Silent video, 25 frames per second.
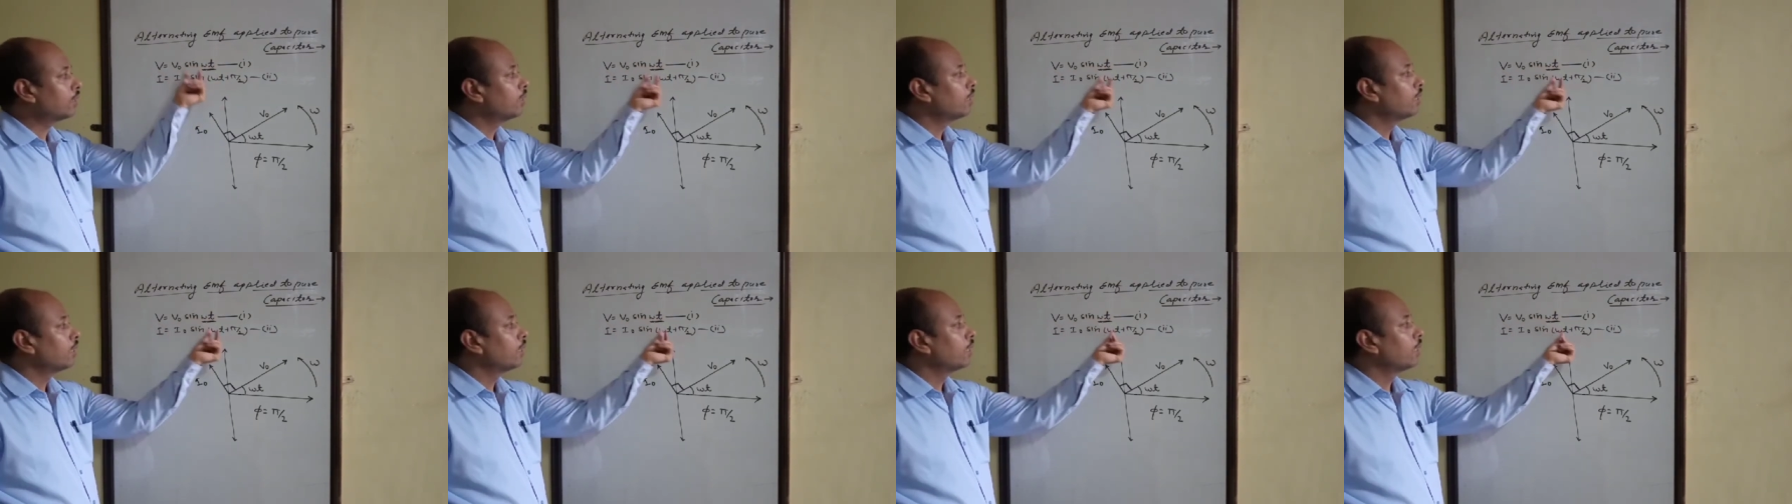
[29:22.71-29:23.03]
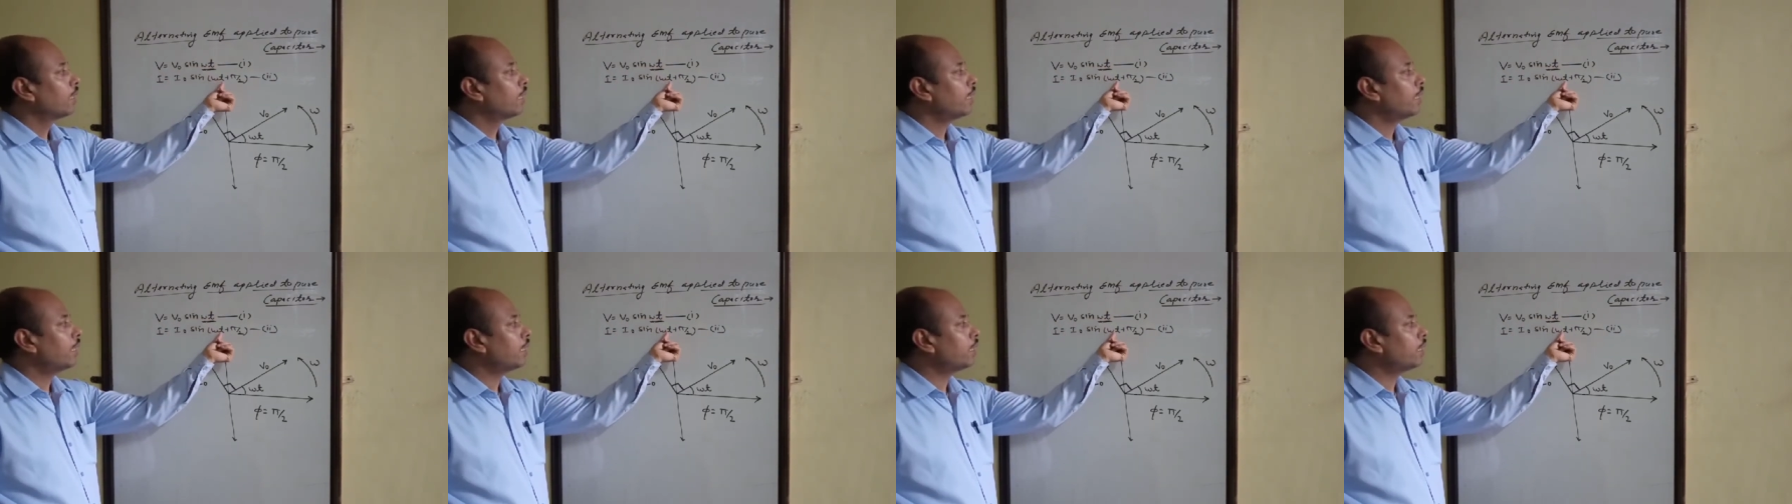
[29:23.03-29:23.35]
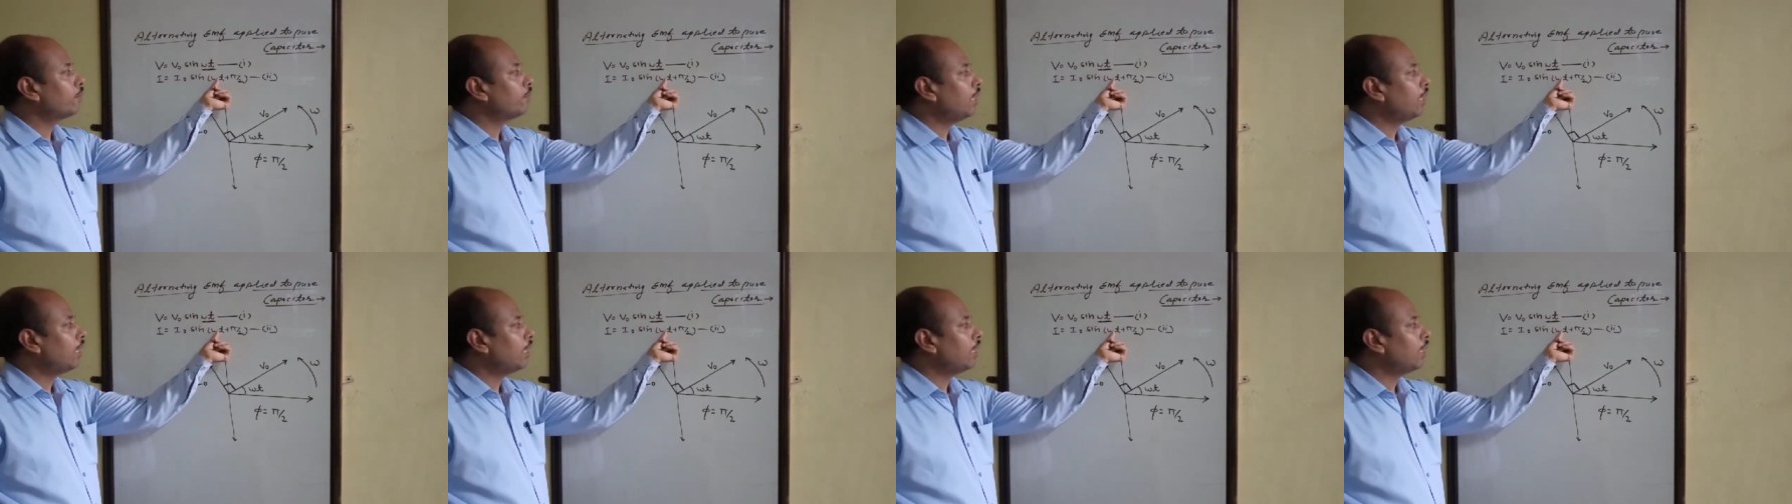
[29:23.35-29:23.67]
But
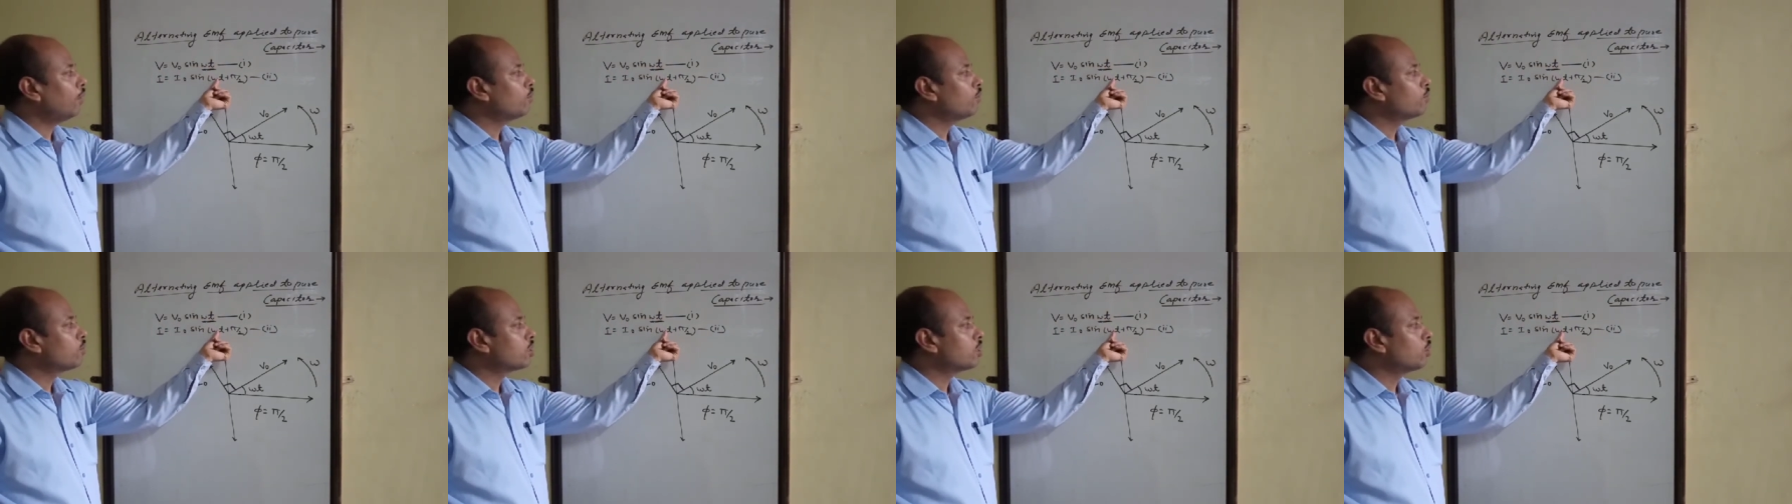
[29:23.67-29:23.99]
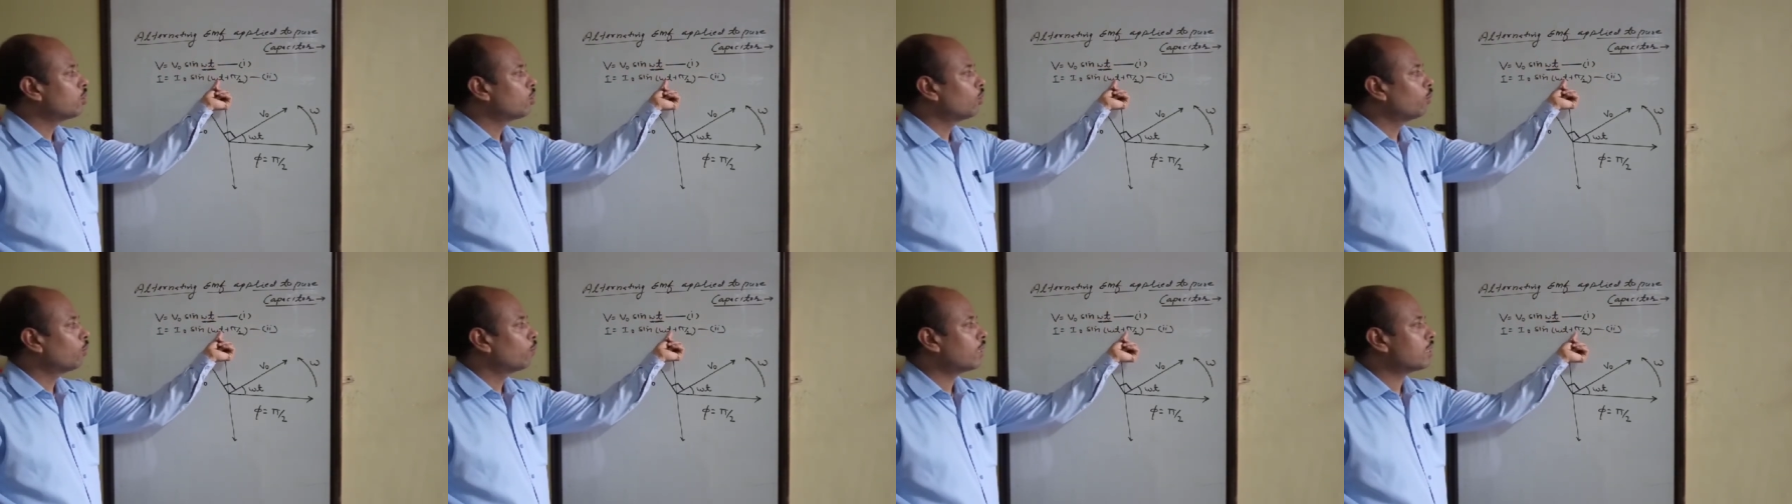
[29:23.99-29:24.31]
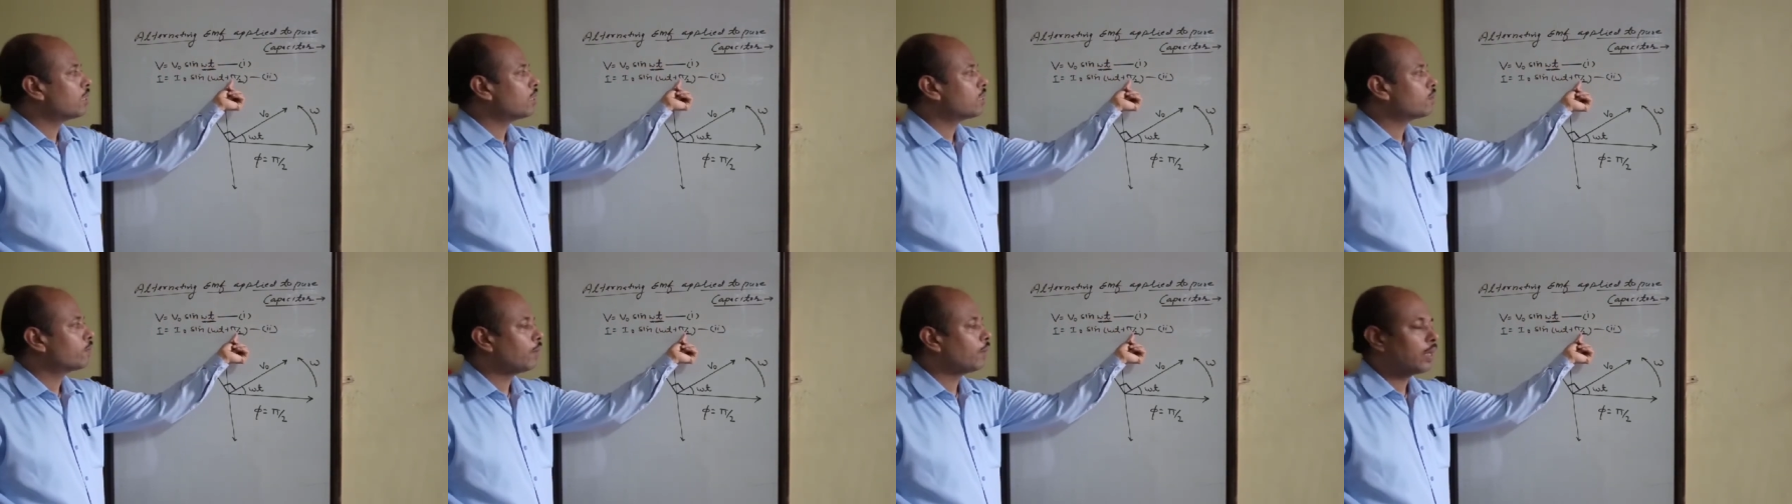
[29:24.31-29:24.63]
it will have
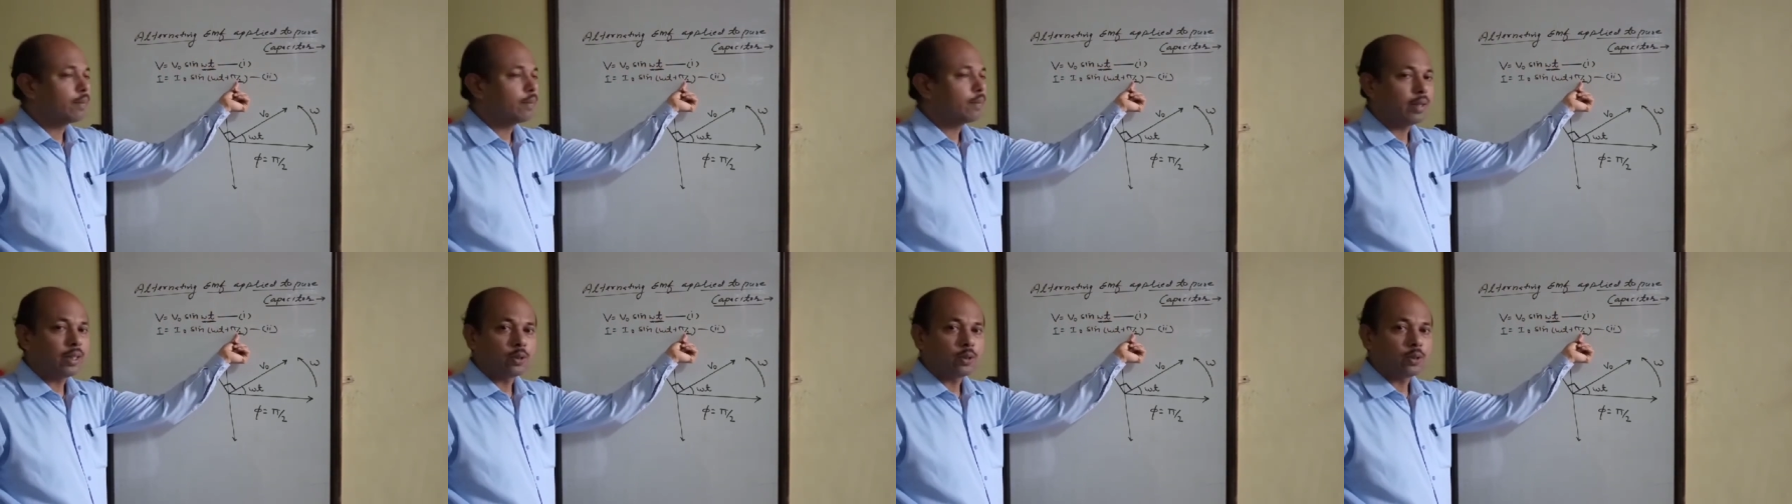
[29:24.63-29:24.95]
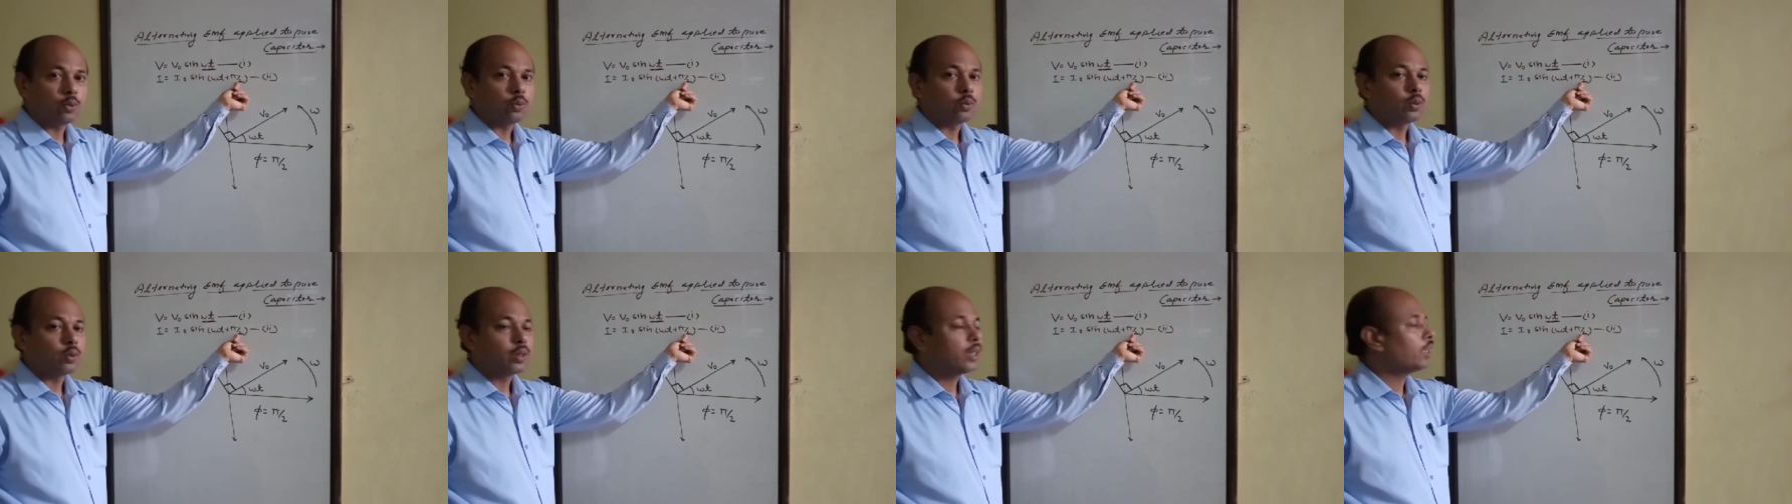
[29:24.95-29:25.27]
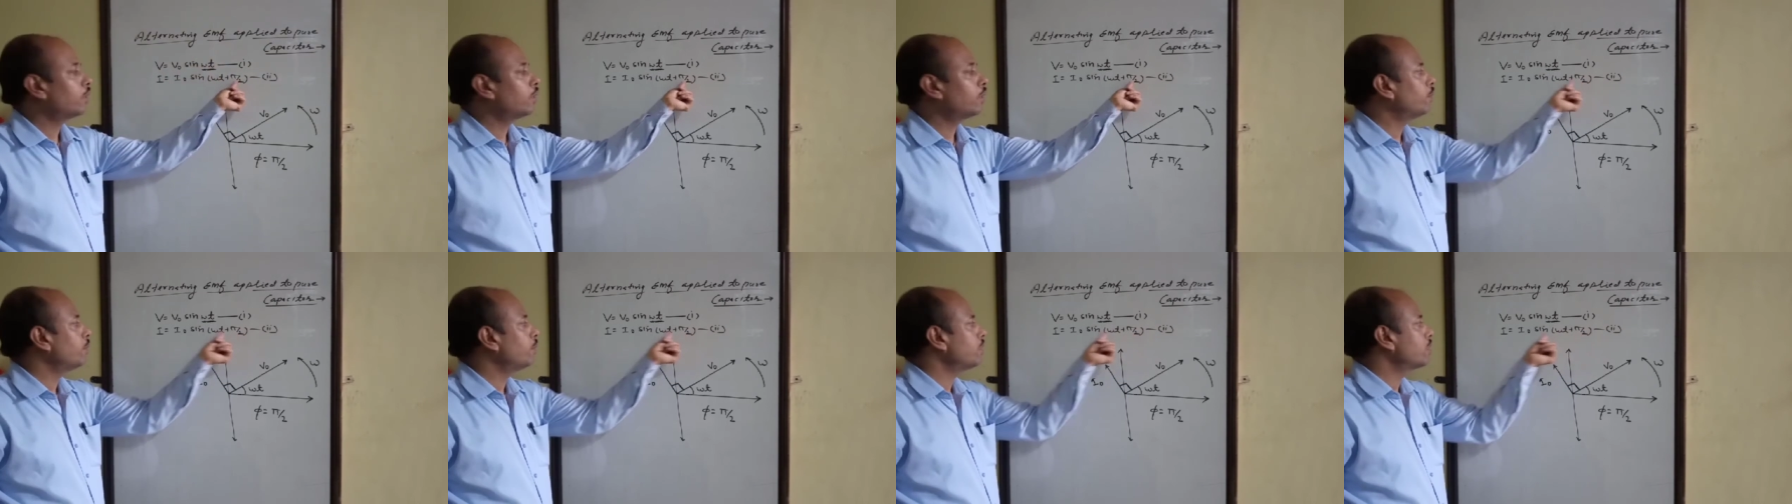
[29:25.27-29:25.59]
0 plus pi by
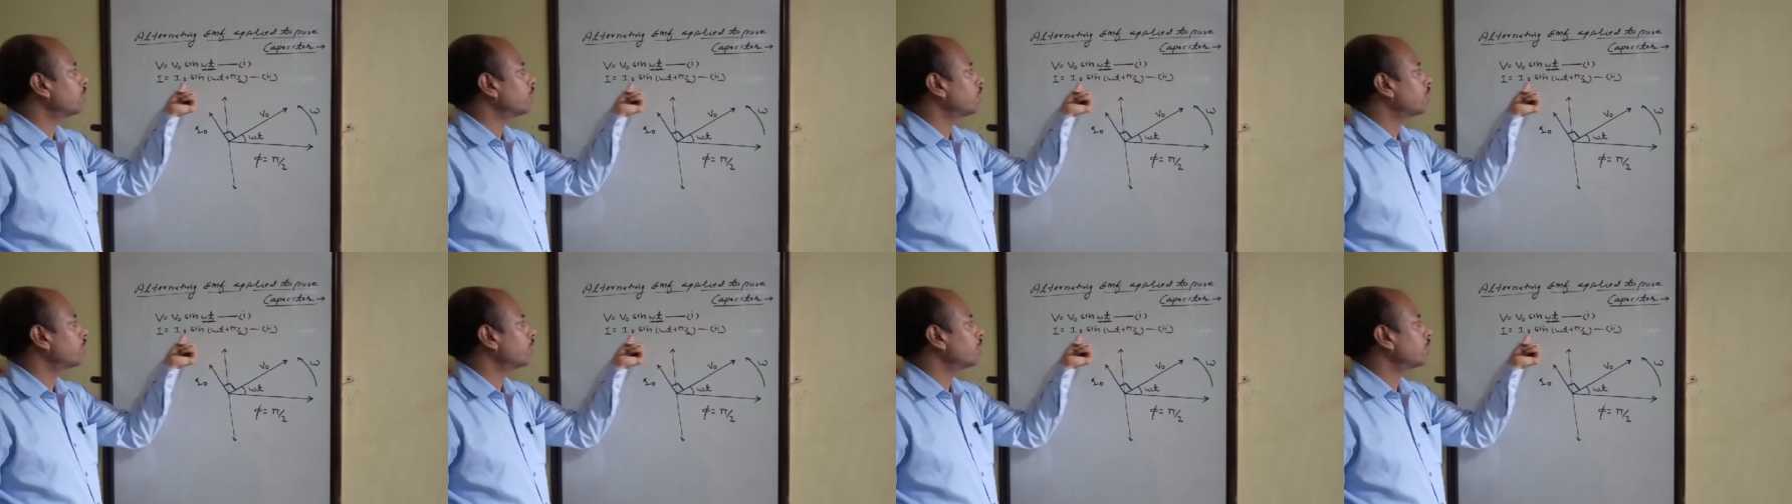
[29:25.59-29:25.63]
2.